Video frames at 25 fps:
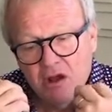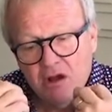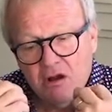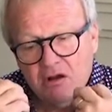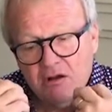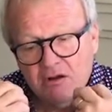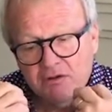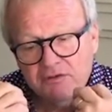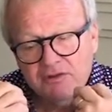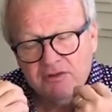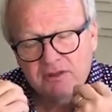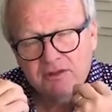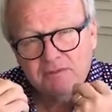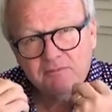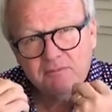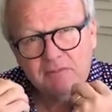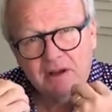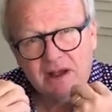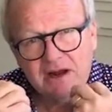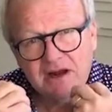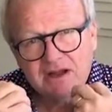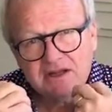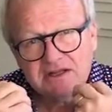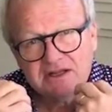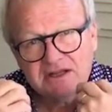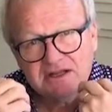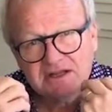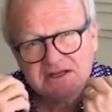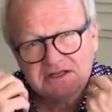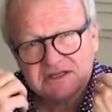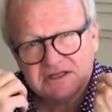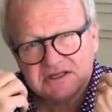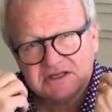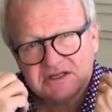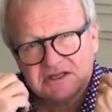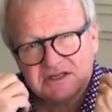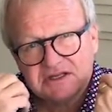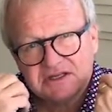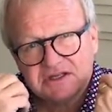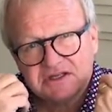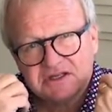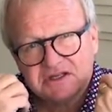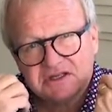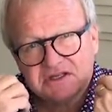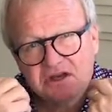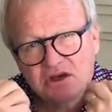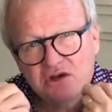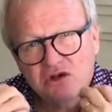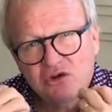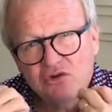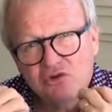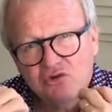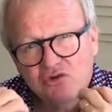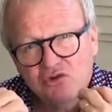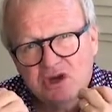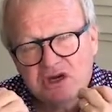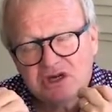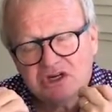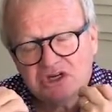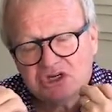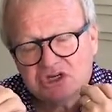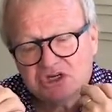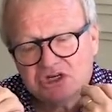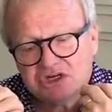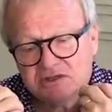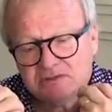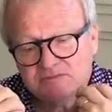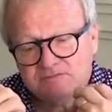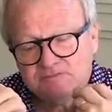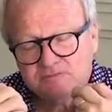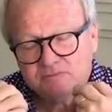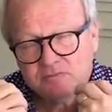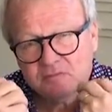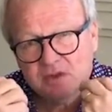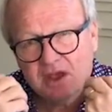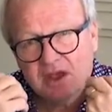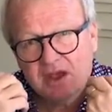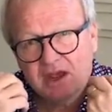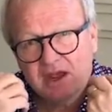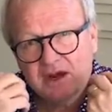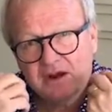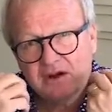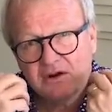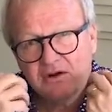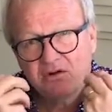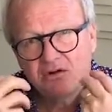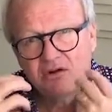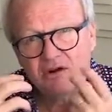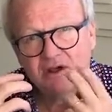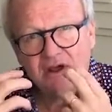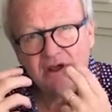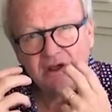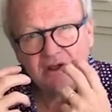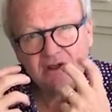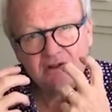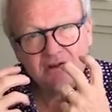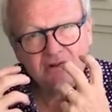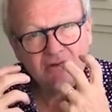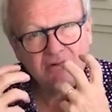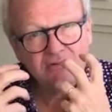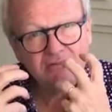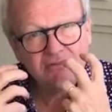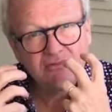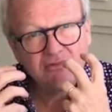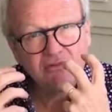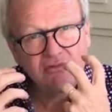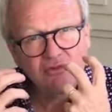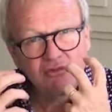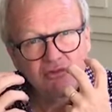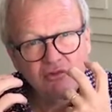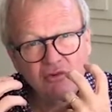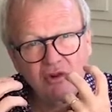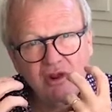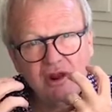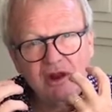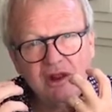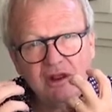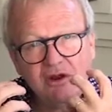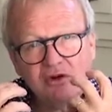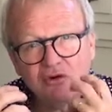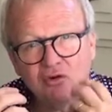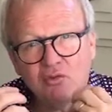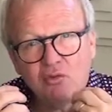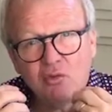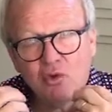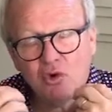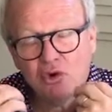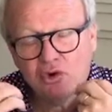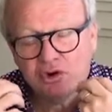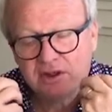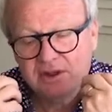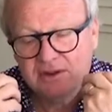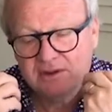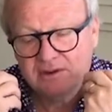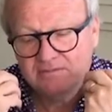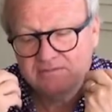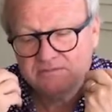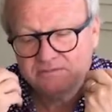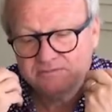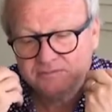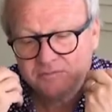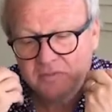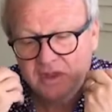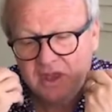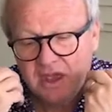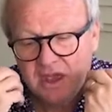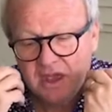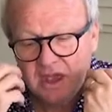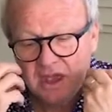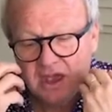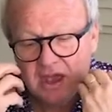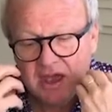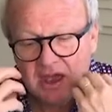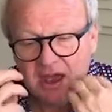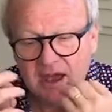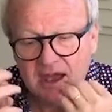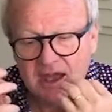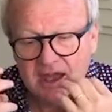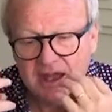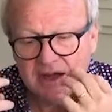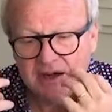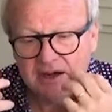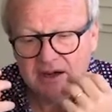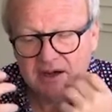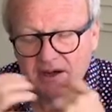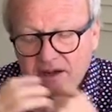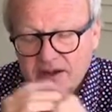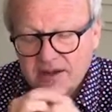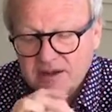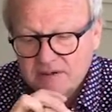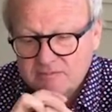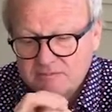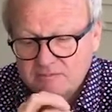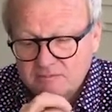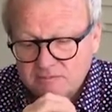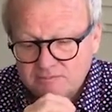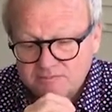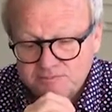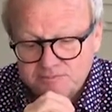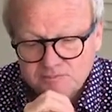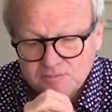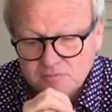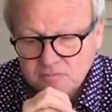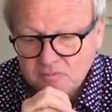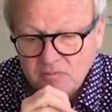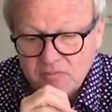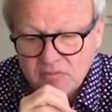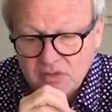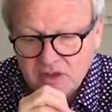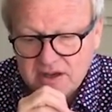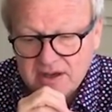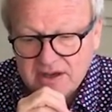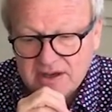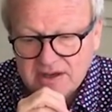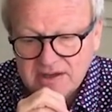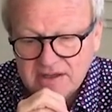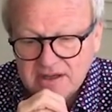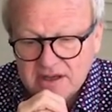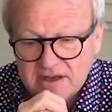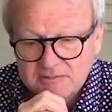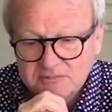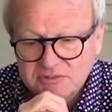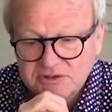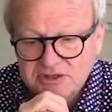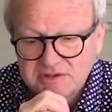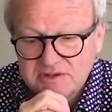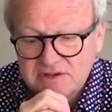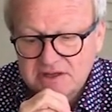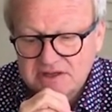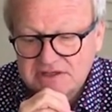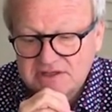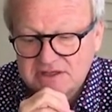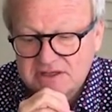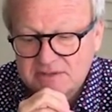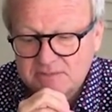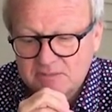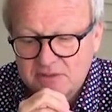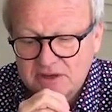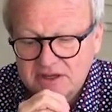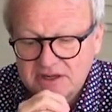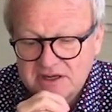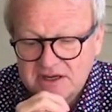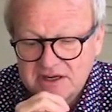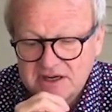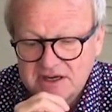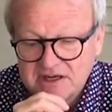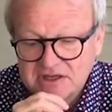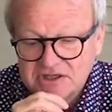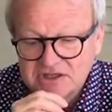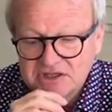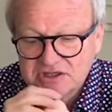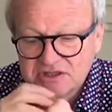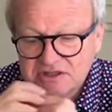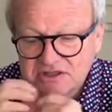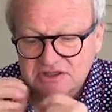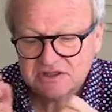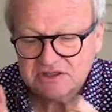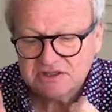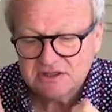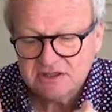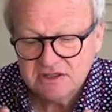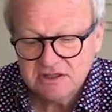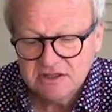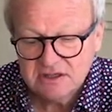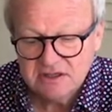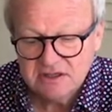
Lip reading: on the palate is just so rich and really rewarding and absolutely simply delicious.